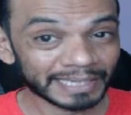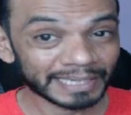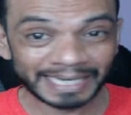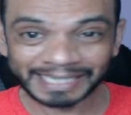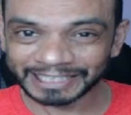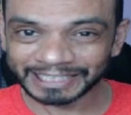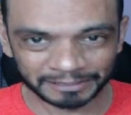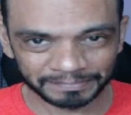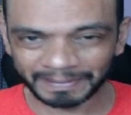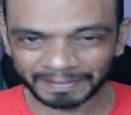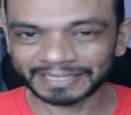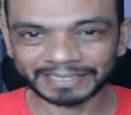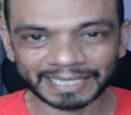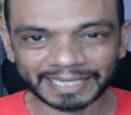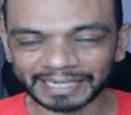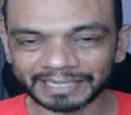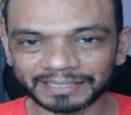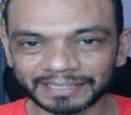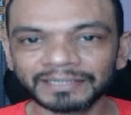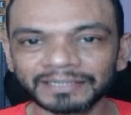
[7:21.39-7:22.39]
Expect
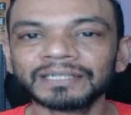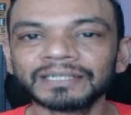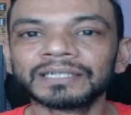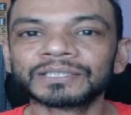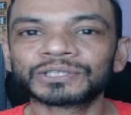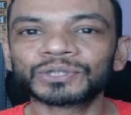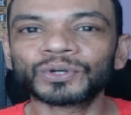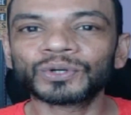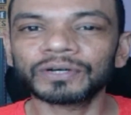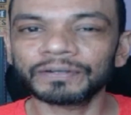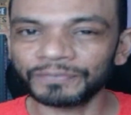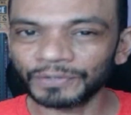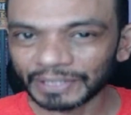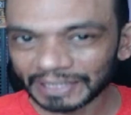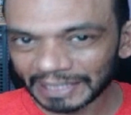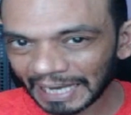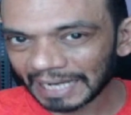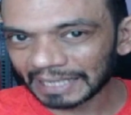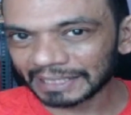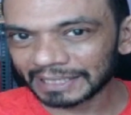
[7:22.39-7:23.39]
that. So if you
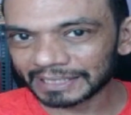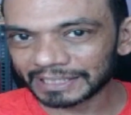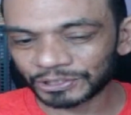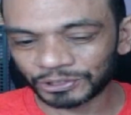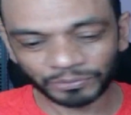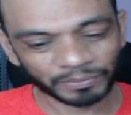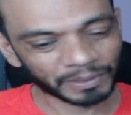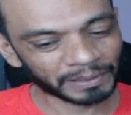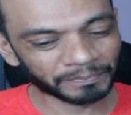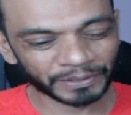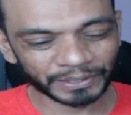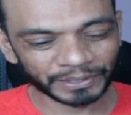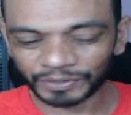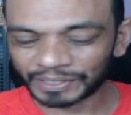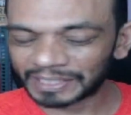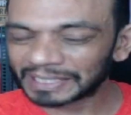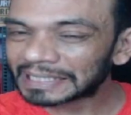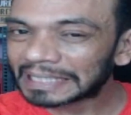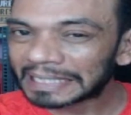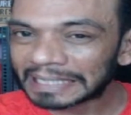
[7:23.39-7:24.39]
carry a tissue paper,
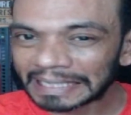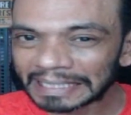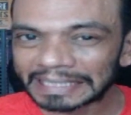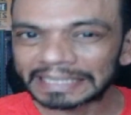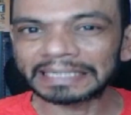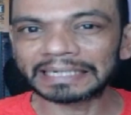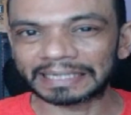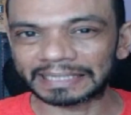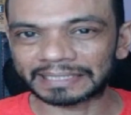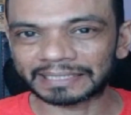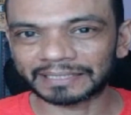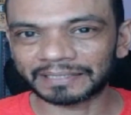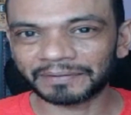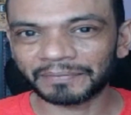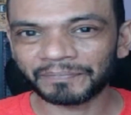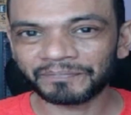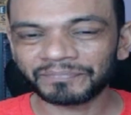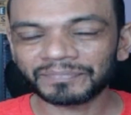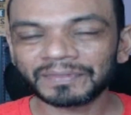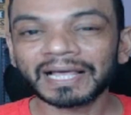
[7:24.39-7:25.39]
you can clean it.
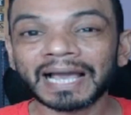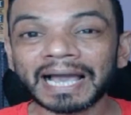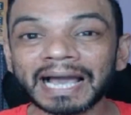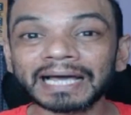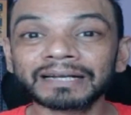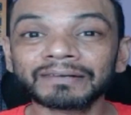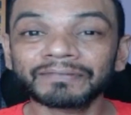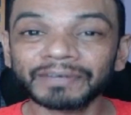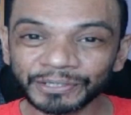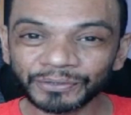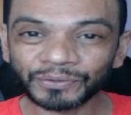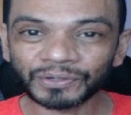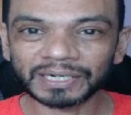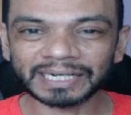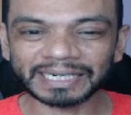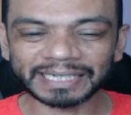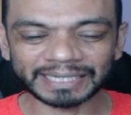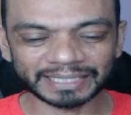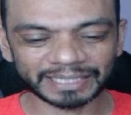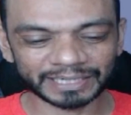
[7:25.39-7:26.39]
And when you
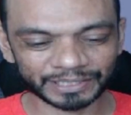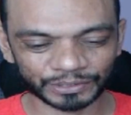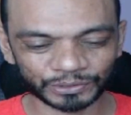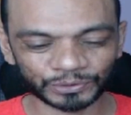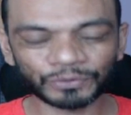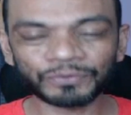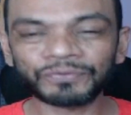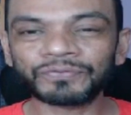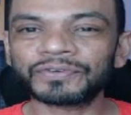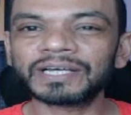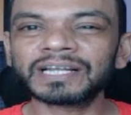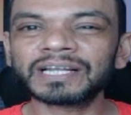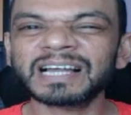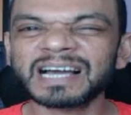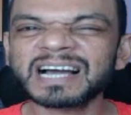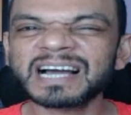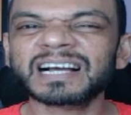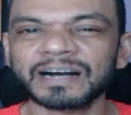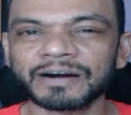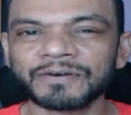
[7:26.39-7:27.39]
clean it, you feel
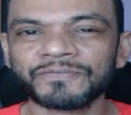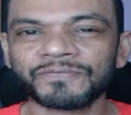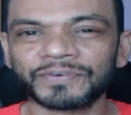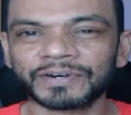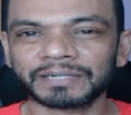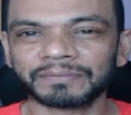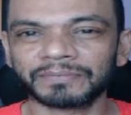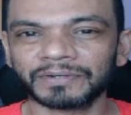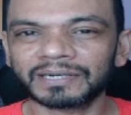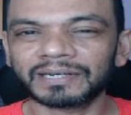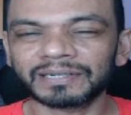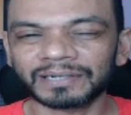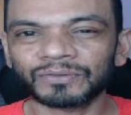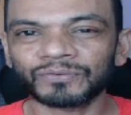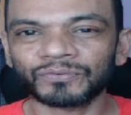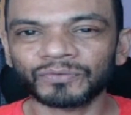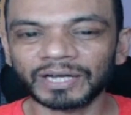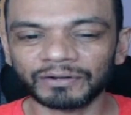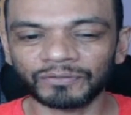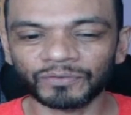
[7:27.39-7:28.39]
comfortable
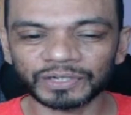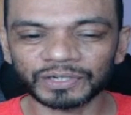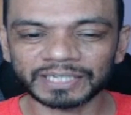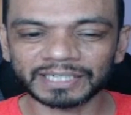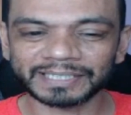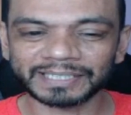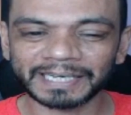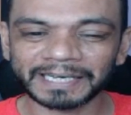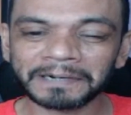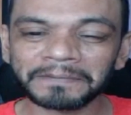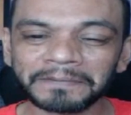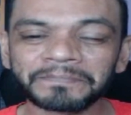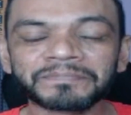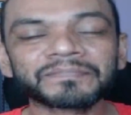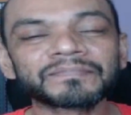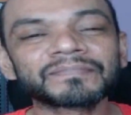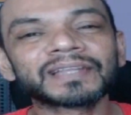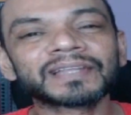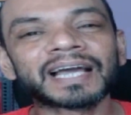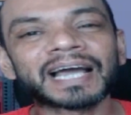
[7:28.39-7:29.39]
while working there,
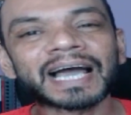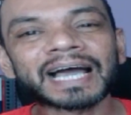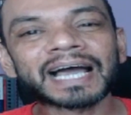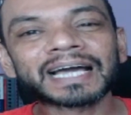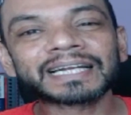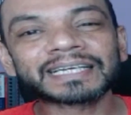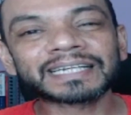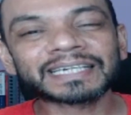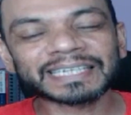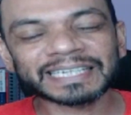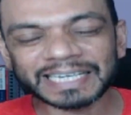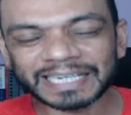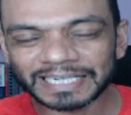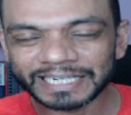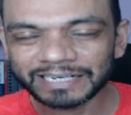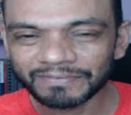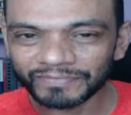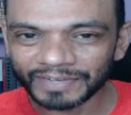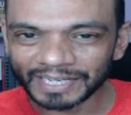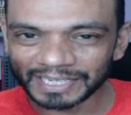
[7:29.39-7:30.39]
and
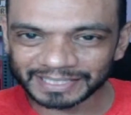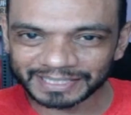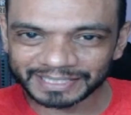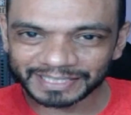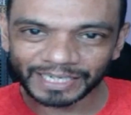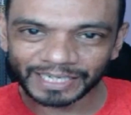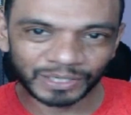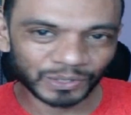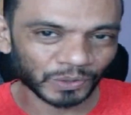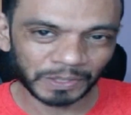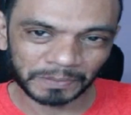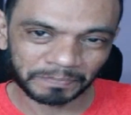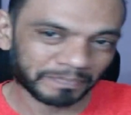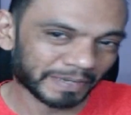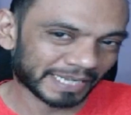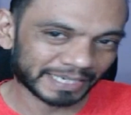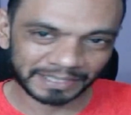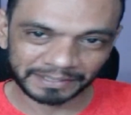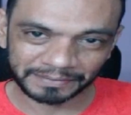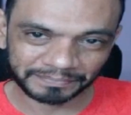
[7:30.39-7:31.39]
invest in a good
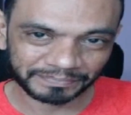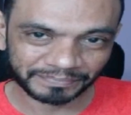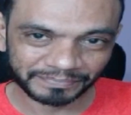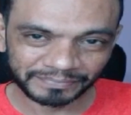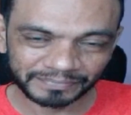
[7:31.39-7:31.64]
pen.